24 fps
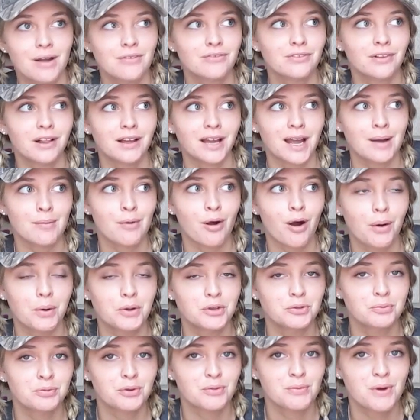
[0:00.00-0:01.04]
I feel like I'm
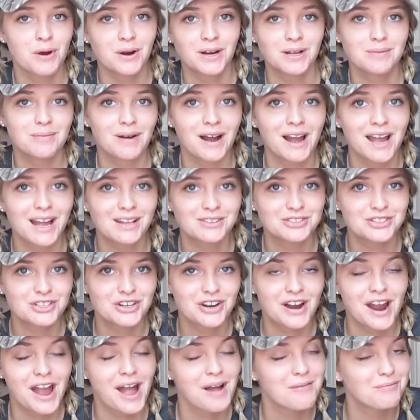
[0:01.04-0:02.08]
always promoting my
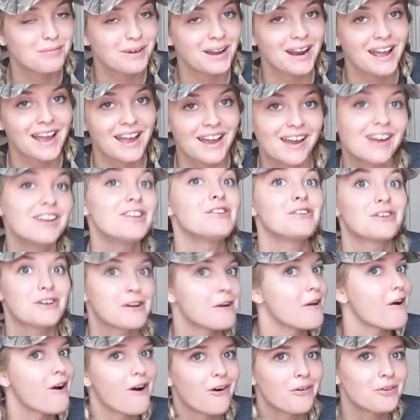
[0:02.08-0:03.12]
Instagram, but hey, you
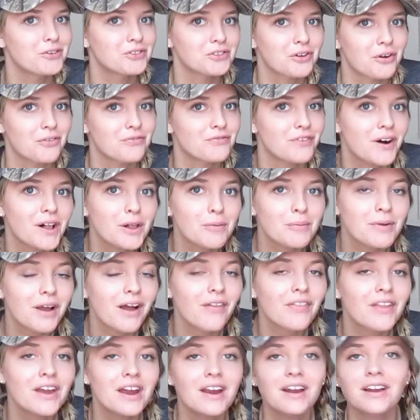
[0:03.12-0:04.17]
can always go follow me
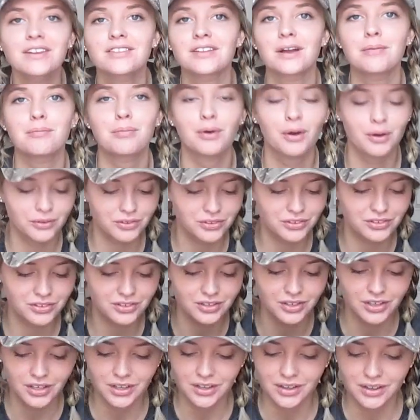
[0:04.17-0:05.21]
on there, because I
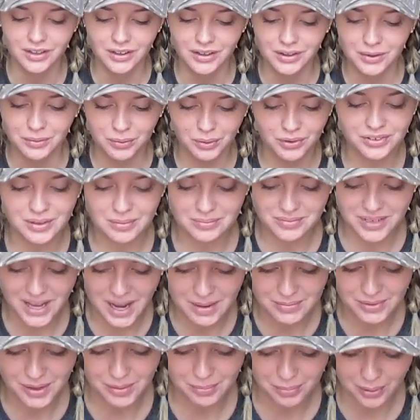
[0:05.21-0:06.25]
post, well,
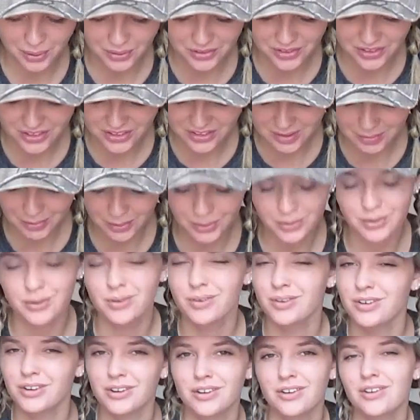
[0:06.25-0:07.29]
sometimes I post the
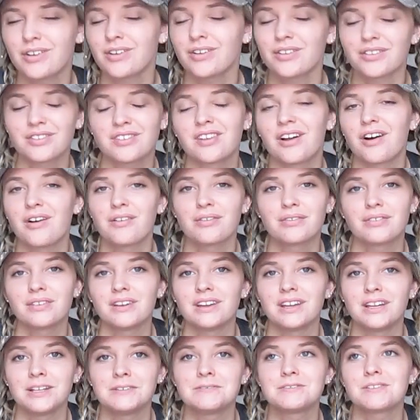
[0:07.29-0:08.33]
typical girl
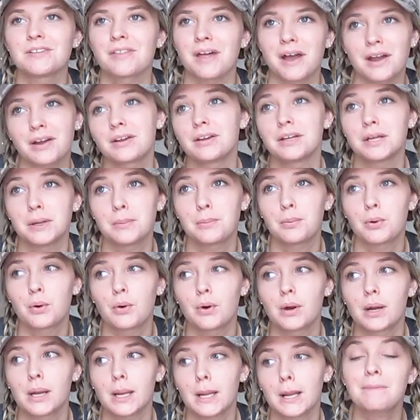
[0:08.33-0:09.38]
selfie, so that could get
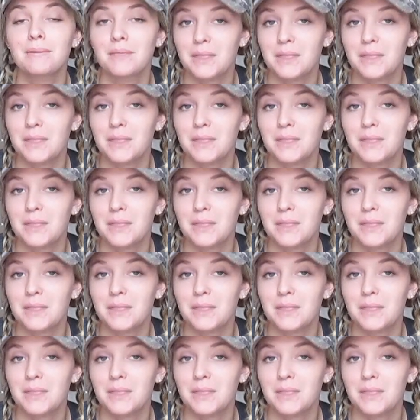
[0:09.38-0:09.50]
boring.